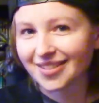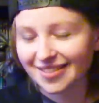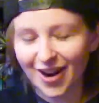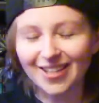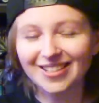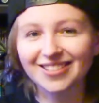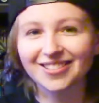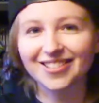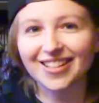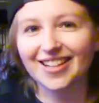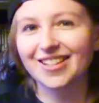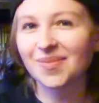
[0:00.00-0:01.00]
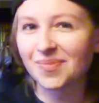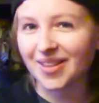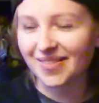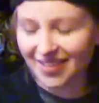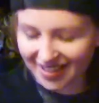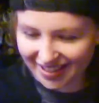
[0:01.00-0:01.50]
Practical
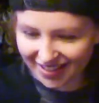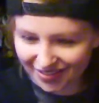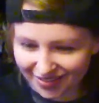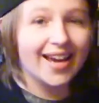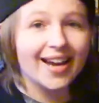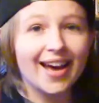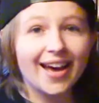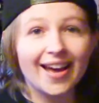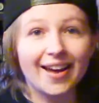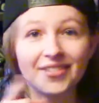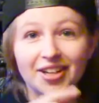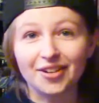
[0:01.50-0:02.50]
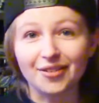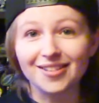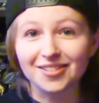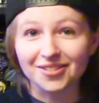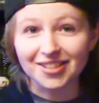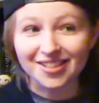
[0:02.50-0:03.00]
cosplay video. And I haven't gotten
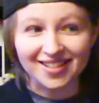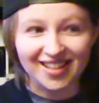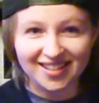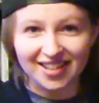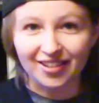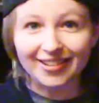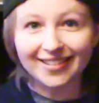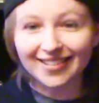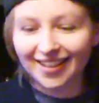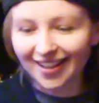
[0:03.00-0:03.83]
around to it just yet, sorry.